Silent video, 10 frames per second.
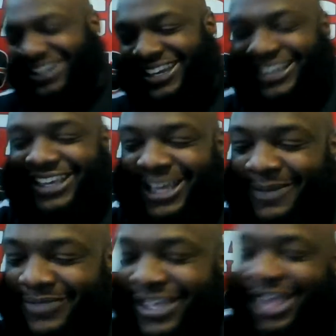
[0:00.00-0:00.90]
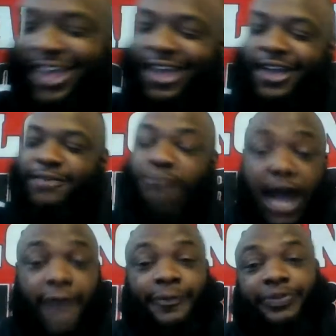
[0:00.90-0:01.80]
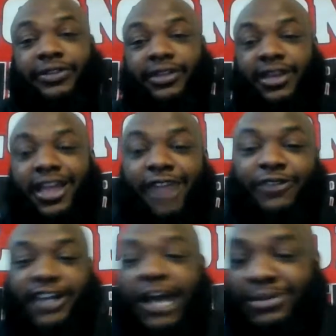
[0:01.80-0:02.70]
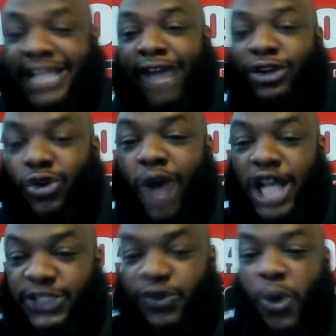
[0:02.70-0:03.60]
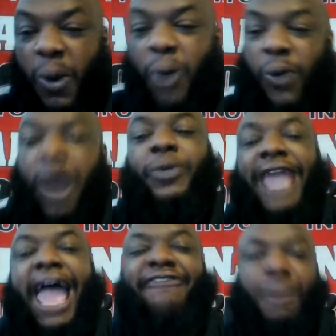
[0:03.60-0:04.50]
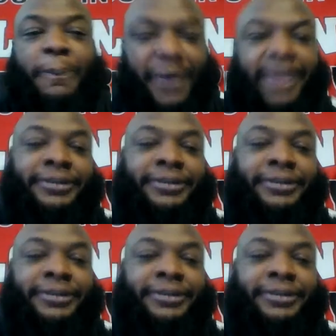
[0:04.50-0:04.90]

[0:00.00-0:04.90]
night game. But if it comes down to Quan's 411, we have to pick.